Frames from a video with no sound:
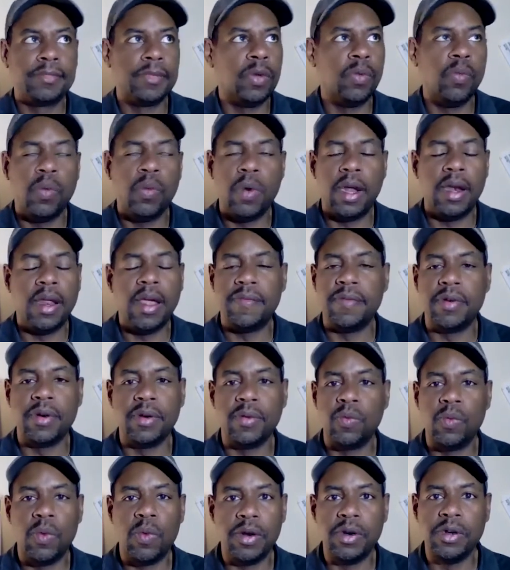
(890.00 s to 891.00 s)

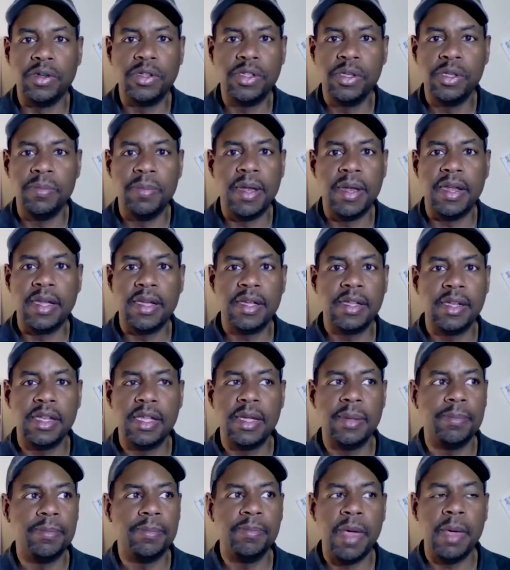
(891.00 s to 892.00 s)
whatever, 1 or 2 minute
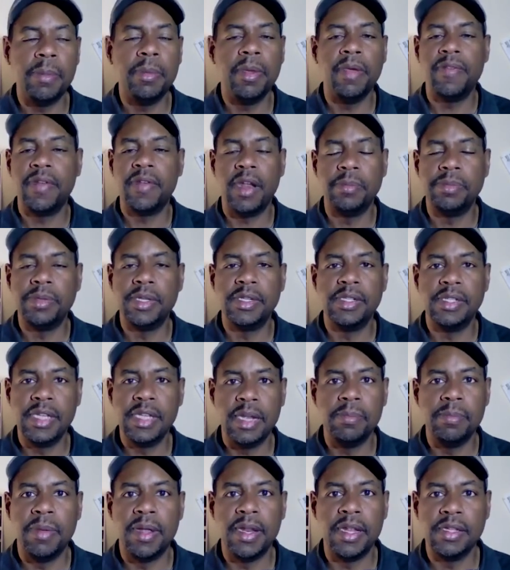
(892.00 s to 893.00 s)
clip, maybe even up to
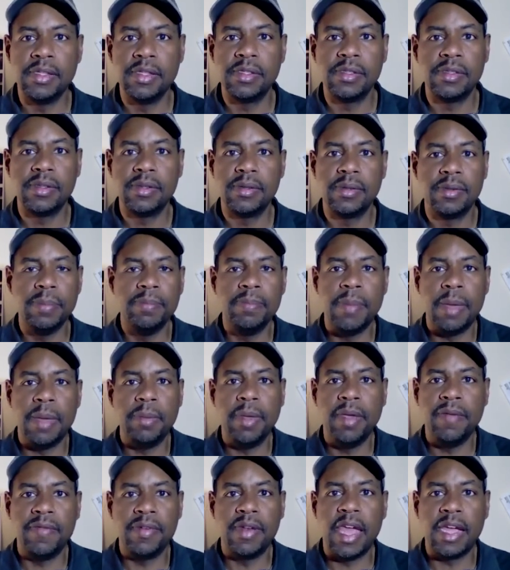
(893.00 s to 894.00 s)
10 minutes,
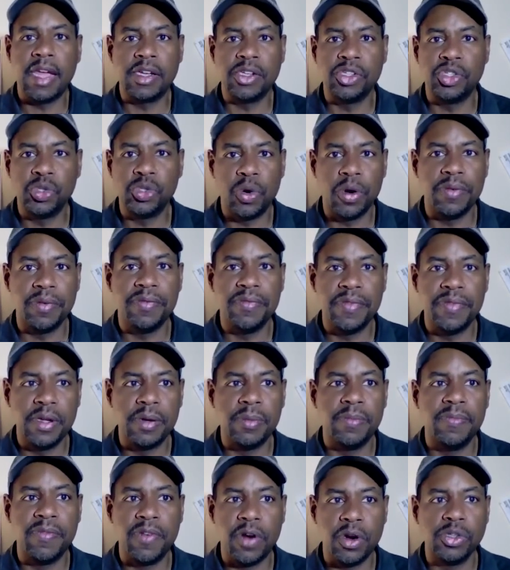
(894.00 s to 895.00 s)
maybe even like a short
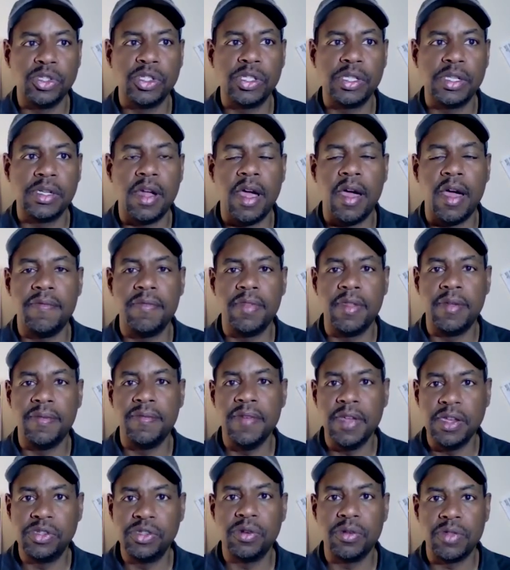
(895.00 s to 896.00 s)
film version of the
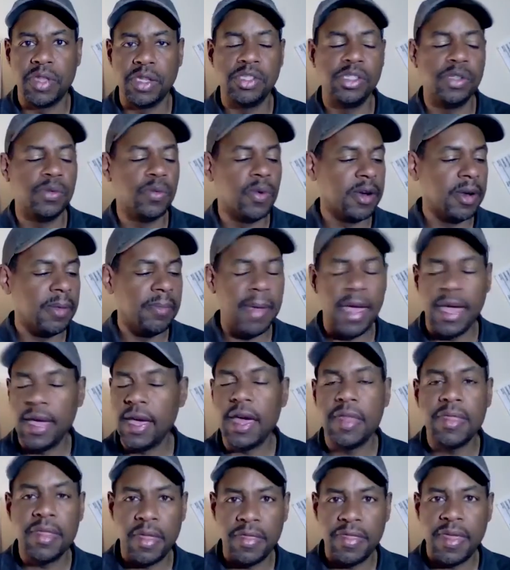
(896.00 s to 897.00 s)
feature that you want to
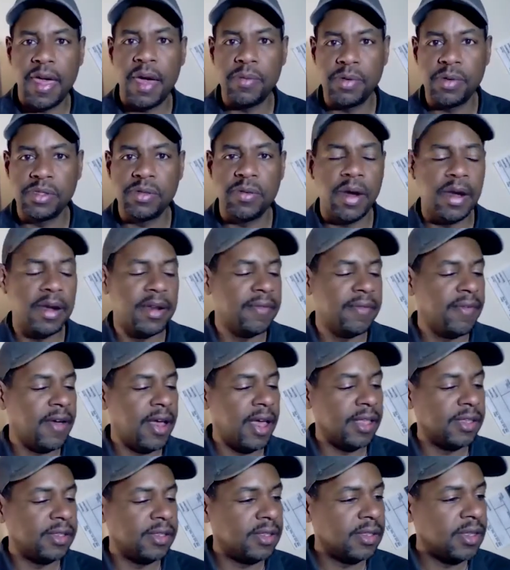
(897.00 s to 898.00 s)
make. I thought that was great
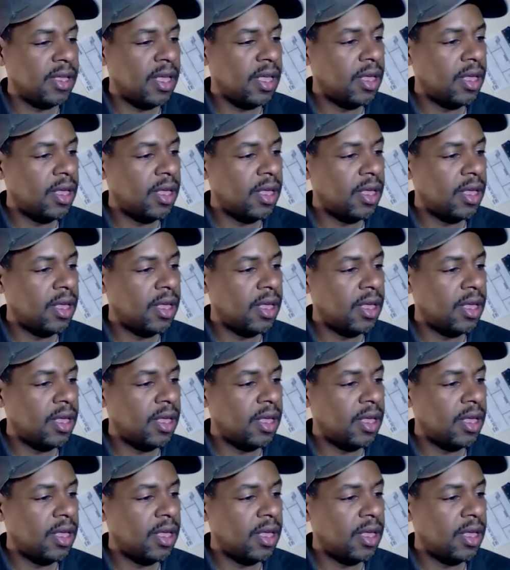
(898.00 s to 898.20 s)
advice.